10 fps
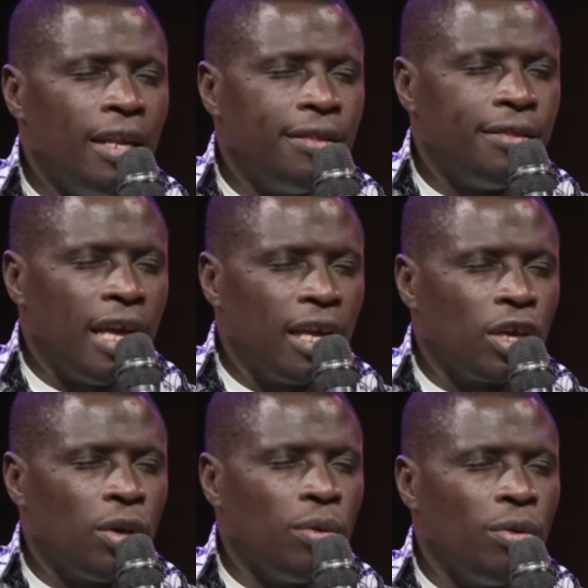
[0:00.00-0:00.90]
And
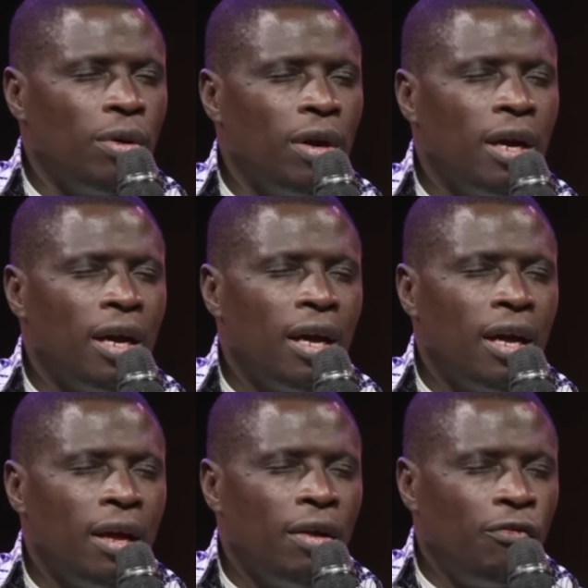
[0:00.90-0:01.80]
thank you
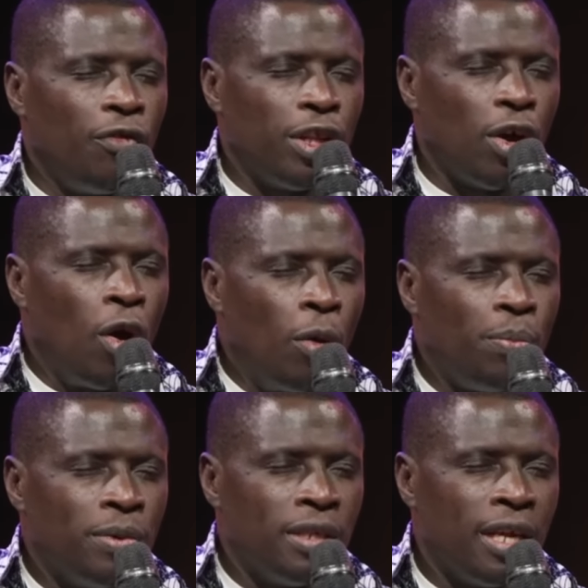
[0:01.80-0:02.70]
for the
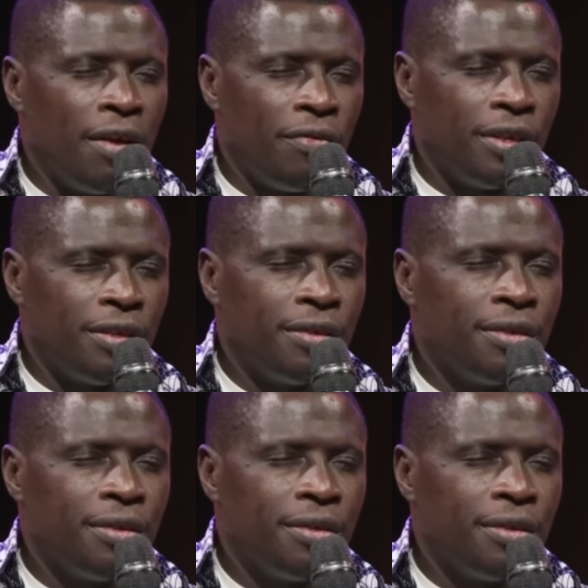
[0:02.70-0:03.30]
open heaven.